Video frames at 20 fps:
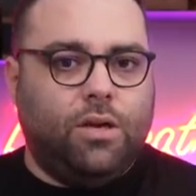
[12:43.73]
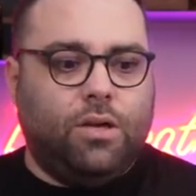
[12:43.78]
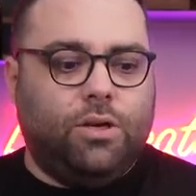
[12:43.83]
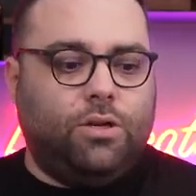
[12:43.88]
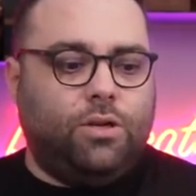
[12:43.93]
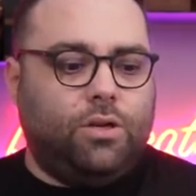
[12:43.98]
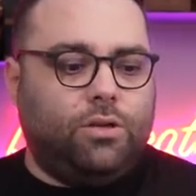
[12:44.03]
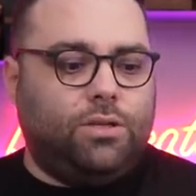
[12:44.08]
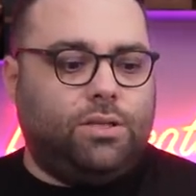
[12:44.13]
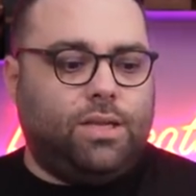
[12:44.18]

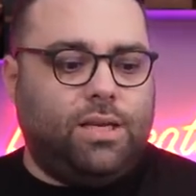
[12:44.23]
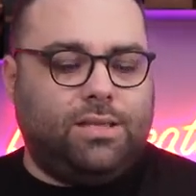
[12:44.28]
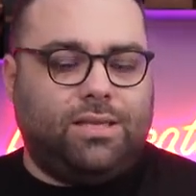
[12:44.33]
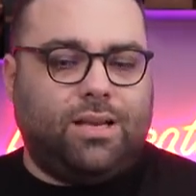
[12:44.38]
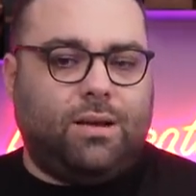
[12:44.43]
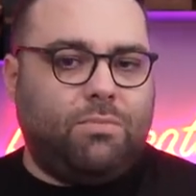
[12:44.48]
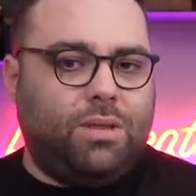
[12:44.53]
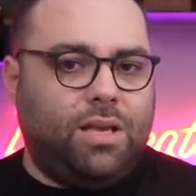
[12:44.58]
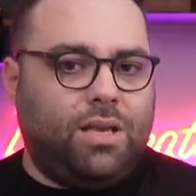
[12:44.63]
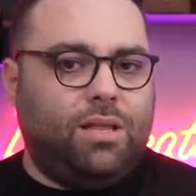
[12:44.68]
You don't say
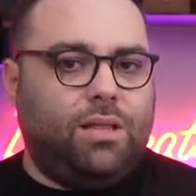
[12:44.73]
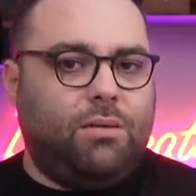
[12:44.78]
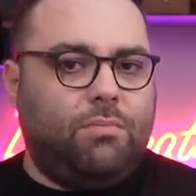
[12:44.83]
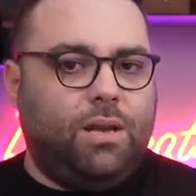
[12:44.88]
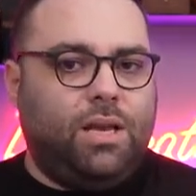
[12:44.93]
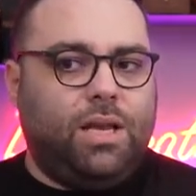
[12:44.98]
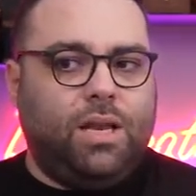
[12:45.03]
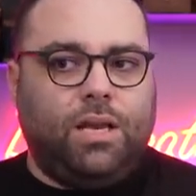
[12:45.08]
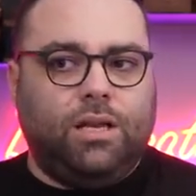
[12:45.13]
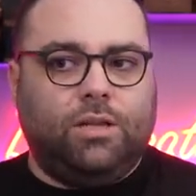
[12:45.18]
something at the
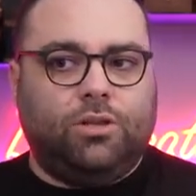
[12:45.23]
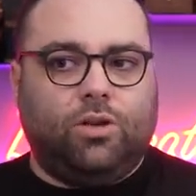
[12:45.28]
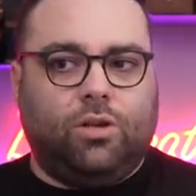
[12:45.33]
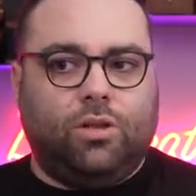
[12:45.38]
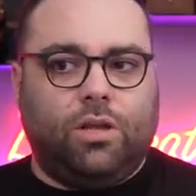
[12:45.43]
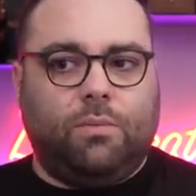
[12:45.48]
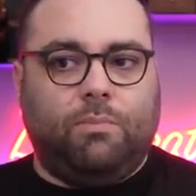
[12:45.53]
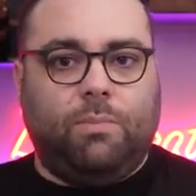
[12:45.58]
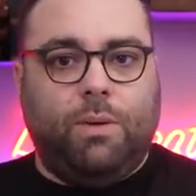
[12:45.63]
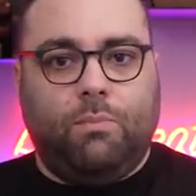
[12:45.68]
beginning so
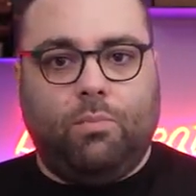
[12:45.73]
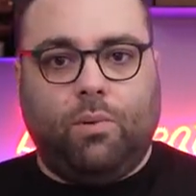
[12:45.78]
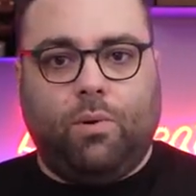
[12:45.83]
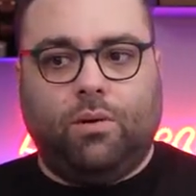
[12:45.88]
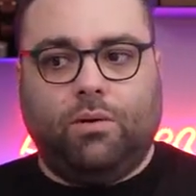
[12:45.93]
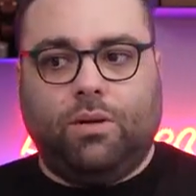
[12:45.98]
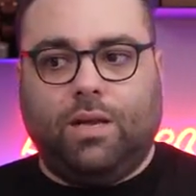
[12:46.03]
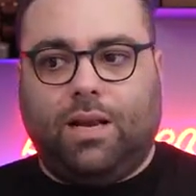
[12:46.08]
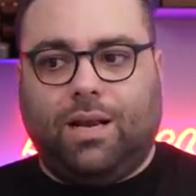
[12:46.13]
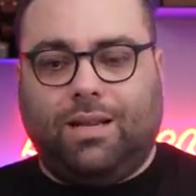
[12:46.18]
that
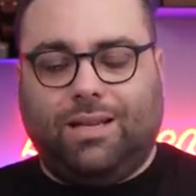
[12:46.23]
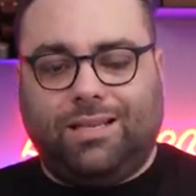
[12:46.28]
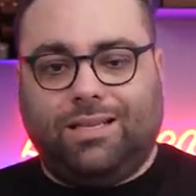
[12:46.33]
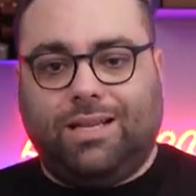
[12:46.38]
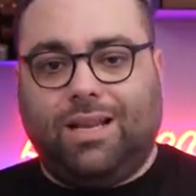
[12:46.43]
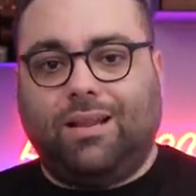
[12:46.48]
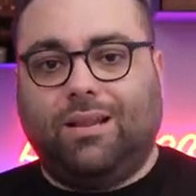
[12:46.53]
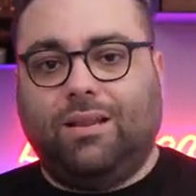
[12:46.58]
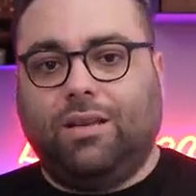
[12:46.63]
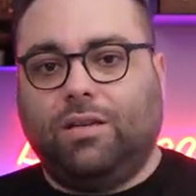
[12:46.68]
people can
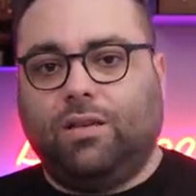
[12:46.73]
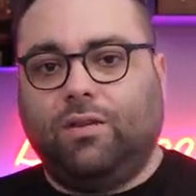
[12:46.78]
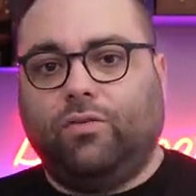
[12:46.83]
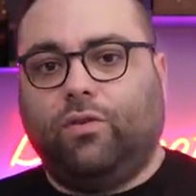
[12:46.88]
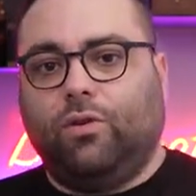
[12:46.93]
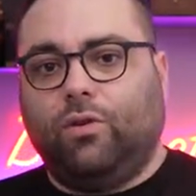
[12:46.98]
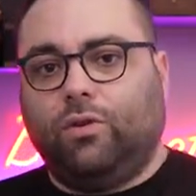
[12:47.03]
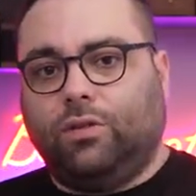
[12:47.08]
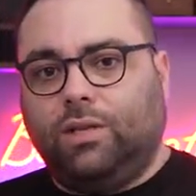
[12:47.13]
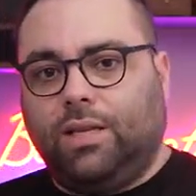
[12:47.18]
understand that this is
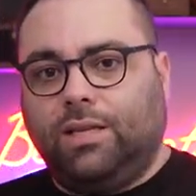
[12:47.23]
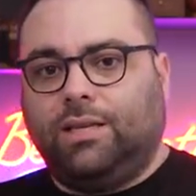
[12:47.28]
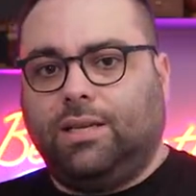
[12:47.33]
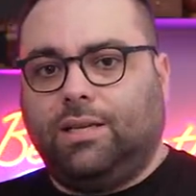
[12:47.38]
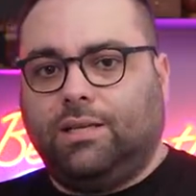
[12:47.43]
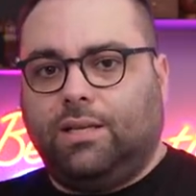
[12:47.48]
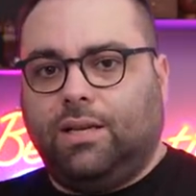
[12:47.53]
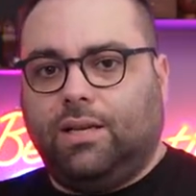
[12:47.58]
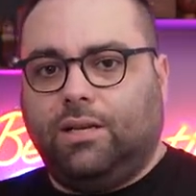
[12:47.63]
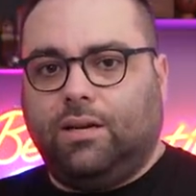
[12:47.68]
for
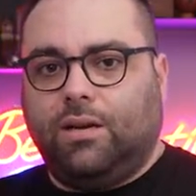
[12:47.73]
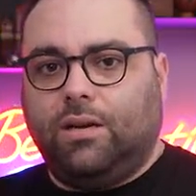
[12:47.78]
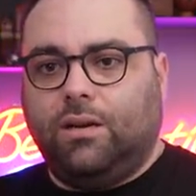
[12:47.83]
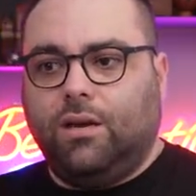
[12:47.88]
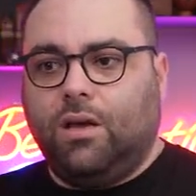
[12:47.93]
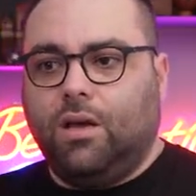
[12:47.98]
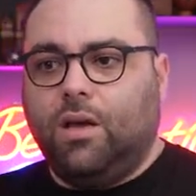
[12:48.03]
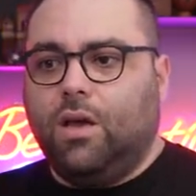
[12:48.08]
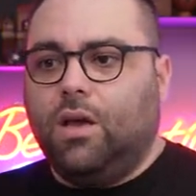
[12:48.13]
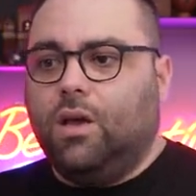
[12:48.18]
autistic
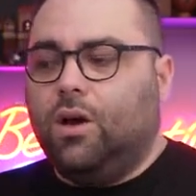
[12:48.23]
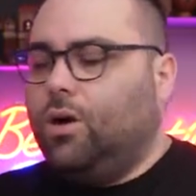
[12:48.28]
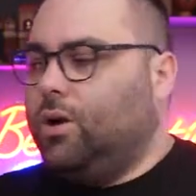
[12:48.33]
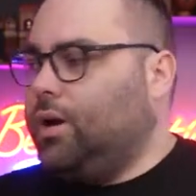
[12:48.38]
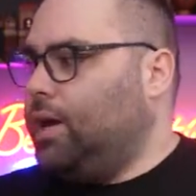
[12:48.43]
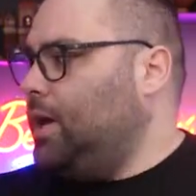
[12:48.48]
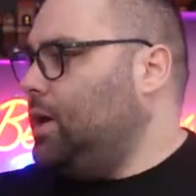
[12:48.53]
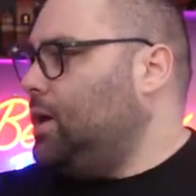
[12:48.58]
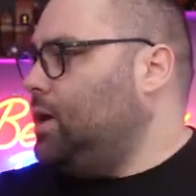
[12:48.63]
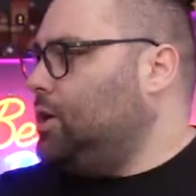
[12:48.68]
children,
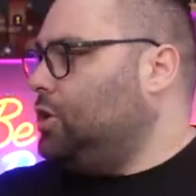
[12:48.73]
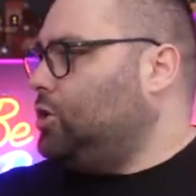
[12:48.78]
okay?